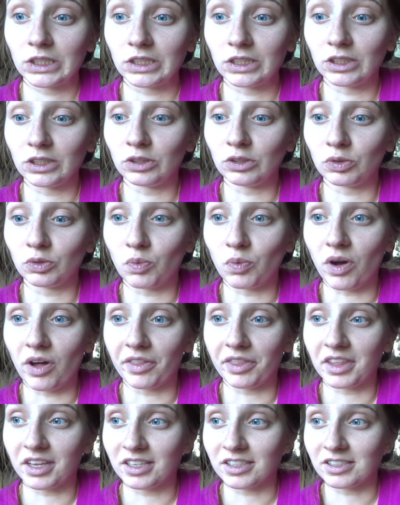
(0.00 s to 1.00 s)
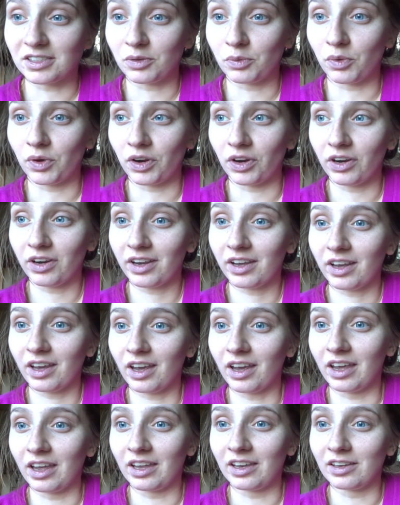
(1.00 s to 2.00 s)
You want things to work,
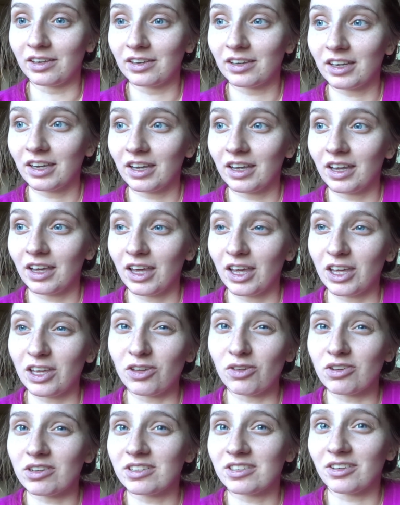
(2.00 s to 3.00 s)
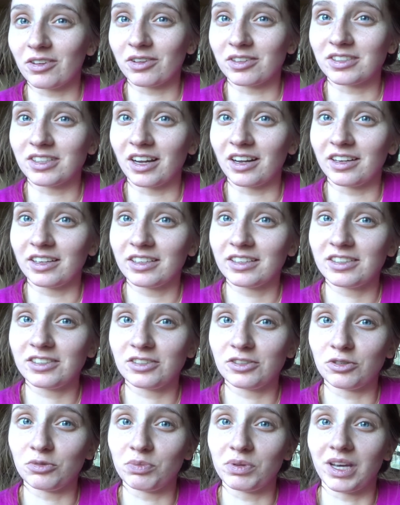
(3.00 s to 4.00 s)
and you get so excited
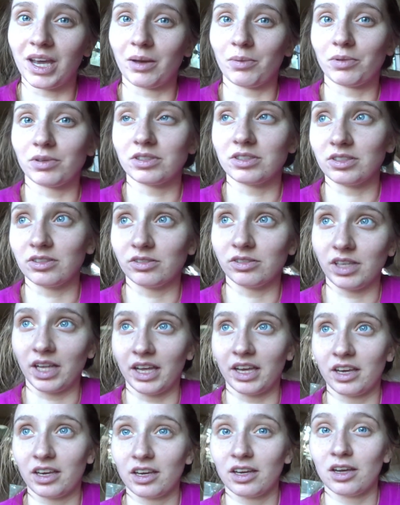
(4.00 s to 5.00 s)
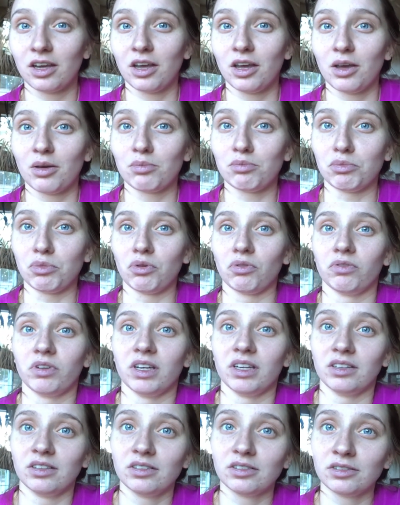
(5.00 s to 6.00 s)
to be able to, like, move
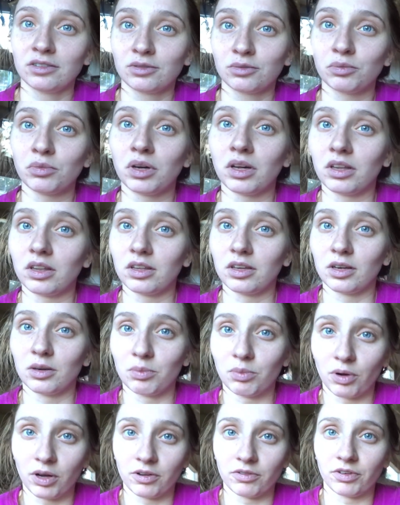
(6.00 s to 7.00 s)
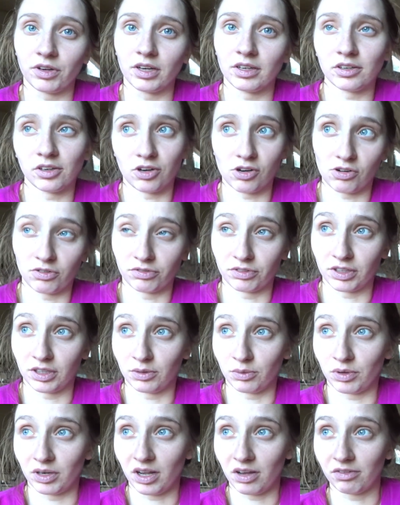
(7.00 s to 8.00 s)
in with your boyfriend,
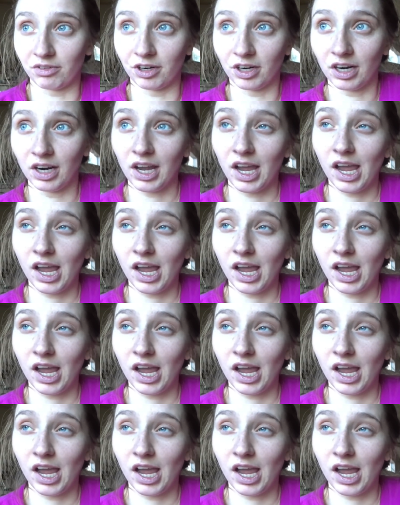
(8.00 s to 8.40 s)
girlfriend, whatever,